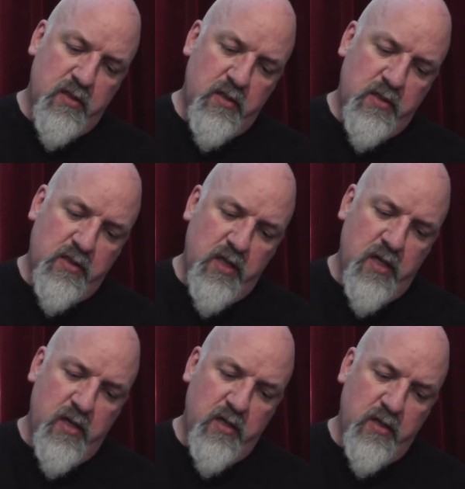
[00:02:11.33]
It's
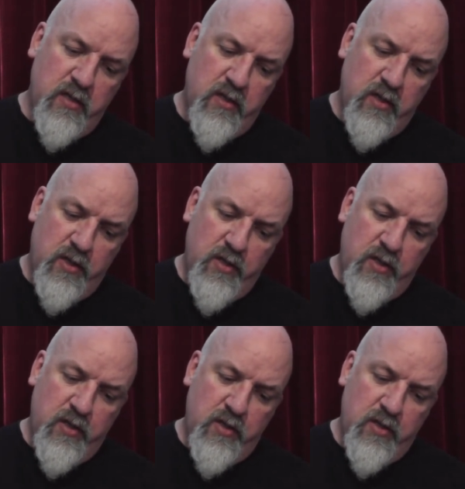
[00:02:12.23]
uh,
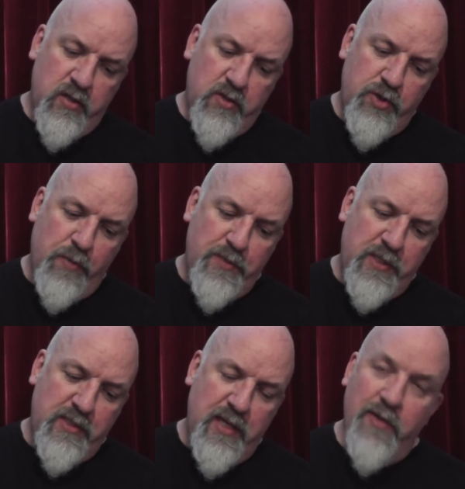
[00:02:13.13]
dropped
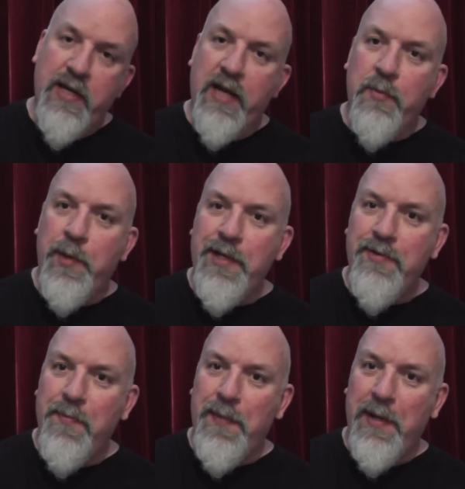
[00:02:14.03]
his load out the
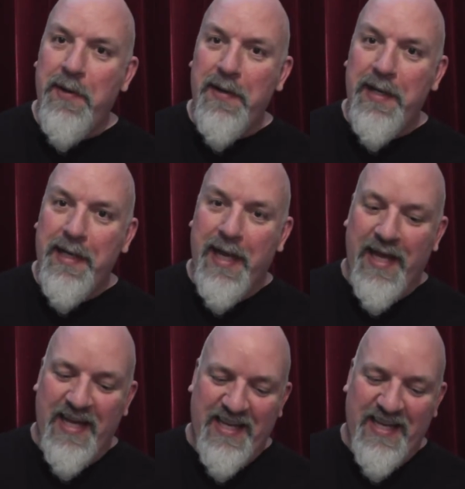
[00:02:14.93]
window a bit early there.